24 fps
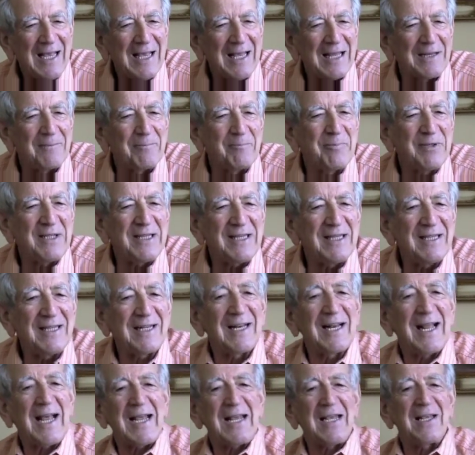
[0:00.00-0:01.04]
And being
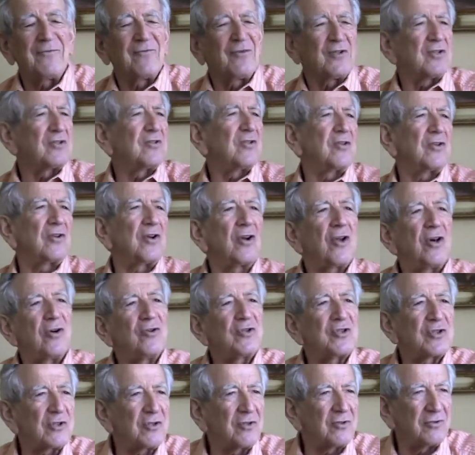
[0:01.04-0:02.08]
like it was so
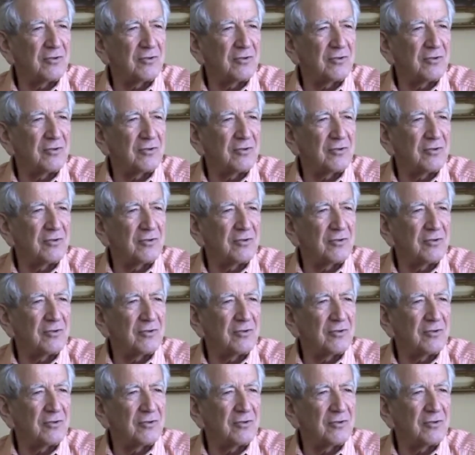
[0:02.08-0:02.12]
close